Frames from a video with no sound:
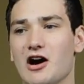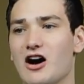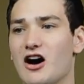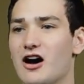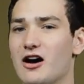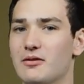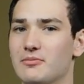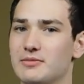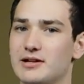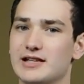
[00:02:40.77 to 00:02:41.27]

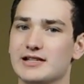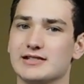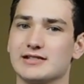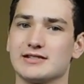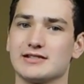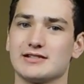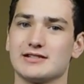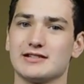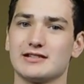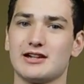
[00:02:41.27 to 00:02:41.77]
Um,
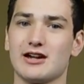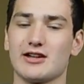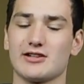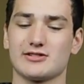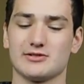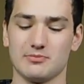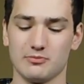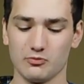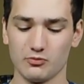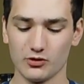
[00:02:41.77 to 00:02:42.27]
it's
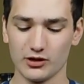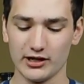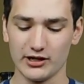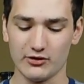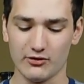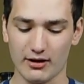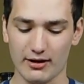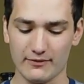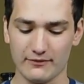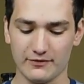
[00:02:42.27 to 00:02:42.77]
got some really
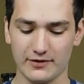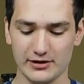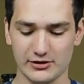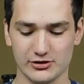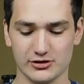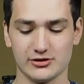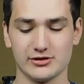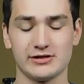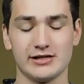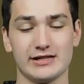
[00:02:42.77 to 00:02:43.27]
great
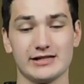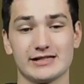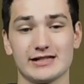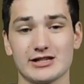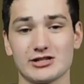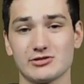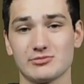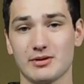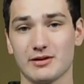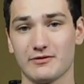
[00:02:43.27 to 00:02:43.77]
features and it's
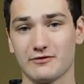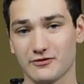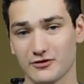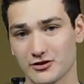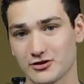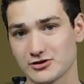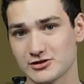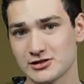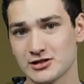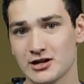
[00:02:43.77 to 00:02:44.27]
actually my
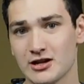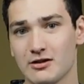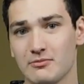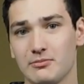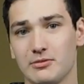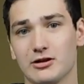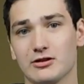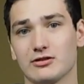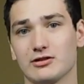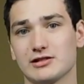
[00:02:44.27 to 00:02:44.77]
first
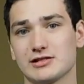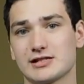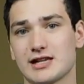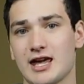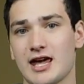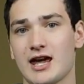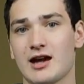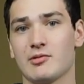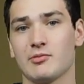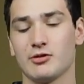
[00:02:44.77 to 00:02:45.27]
mirrorless
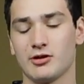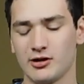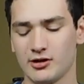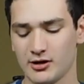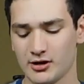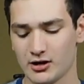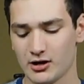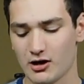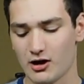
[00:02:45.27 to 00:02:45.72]
camera.